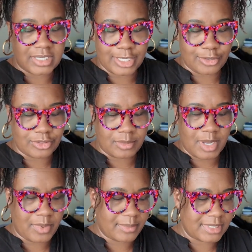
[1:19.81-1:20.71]
that I use on
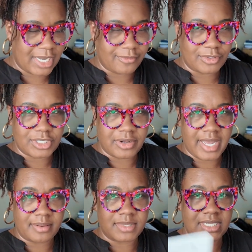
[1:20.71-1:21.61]
my website,
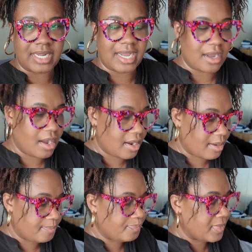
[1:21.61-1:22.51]

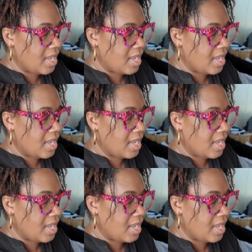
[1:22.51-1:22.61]
RochelleAdamson.com.